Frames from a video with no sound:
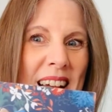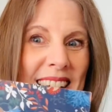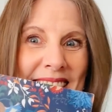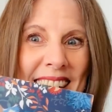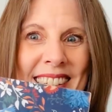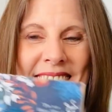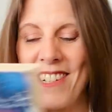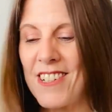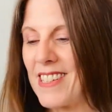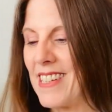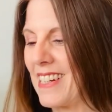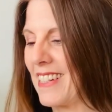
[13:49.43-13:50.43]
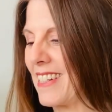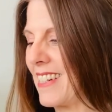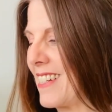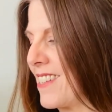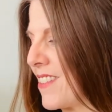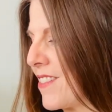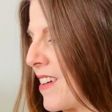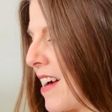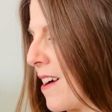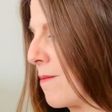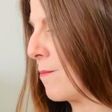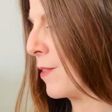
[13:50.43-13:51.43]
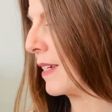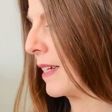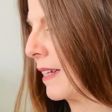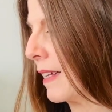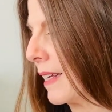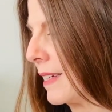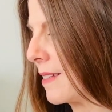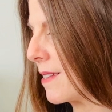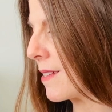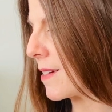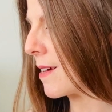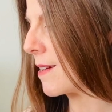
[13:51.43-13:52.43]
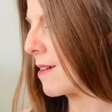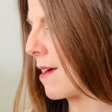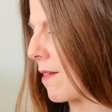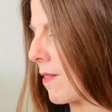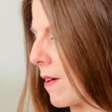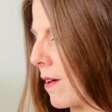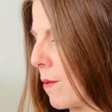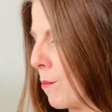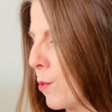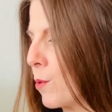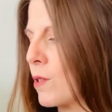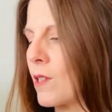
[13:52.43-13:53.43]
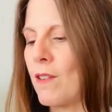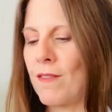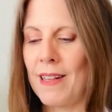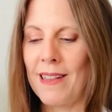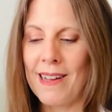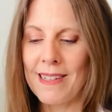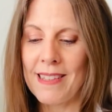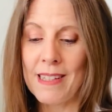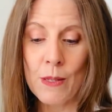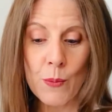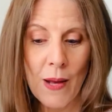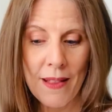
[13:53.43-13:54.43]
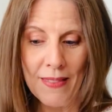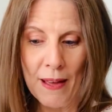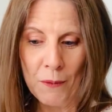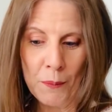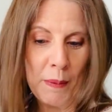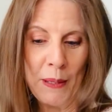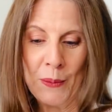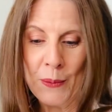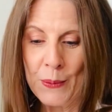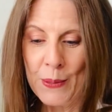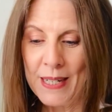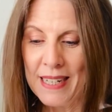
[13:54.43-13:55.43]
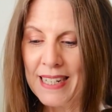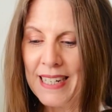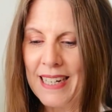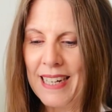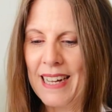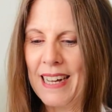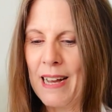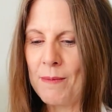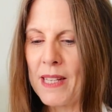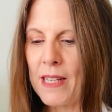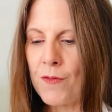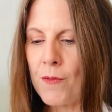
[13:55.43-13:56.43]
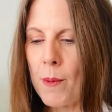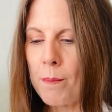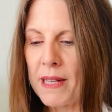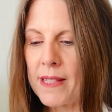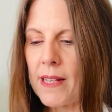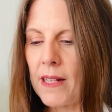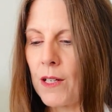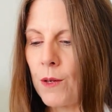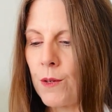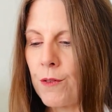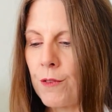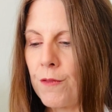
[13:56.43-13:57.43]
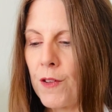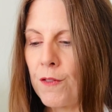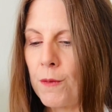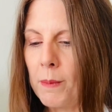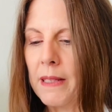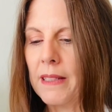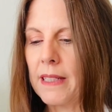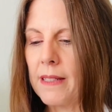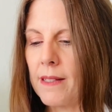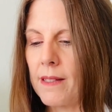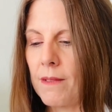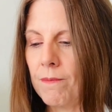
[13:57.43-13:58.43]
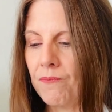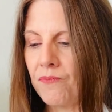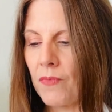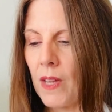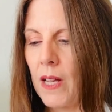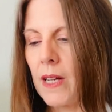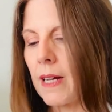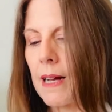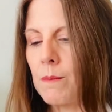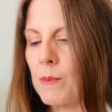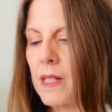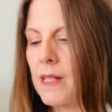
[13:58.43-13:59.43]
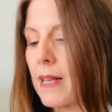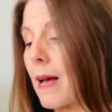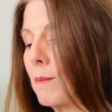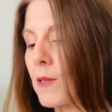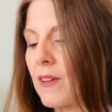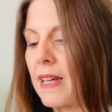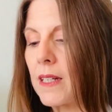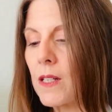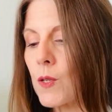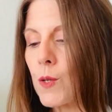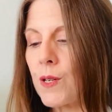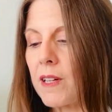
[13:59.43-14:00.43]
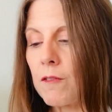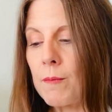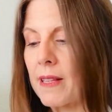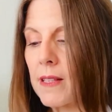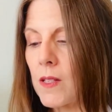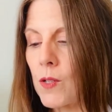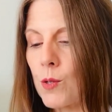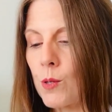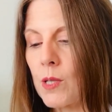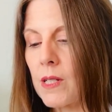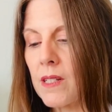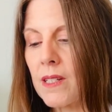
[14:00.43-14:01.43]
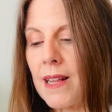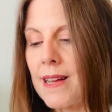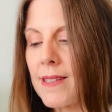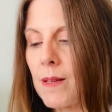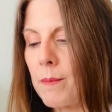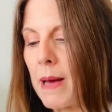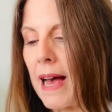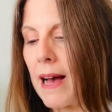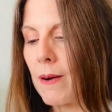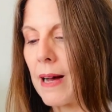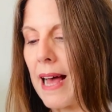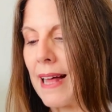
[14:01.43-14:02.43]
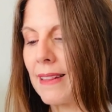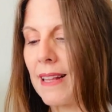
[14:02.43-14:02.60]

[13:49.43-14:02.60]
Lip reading: Sounds interesting, and she's written at least another book, so if I like this one, that would be good. It says, from the best-selling author of The Familiars comes this captivating story of mothers and daughters, class and power, and